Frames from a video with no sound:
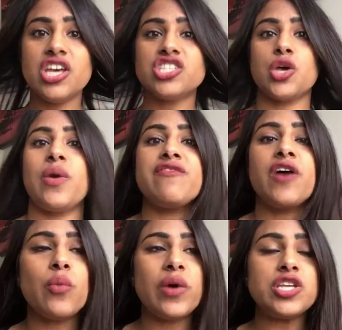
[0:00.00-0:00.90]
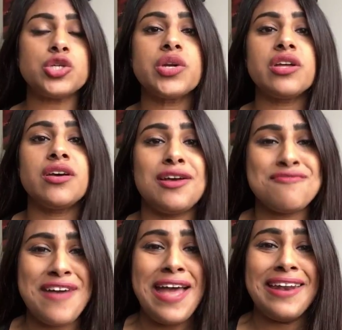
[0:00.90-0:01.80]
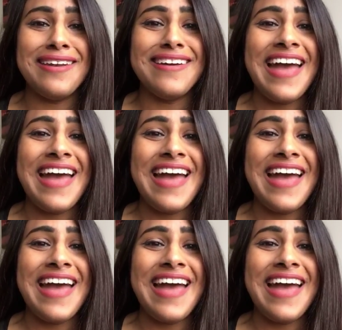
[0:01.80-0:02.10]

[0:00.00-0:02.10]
So if I went to an event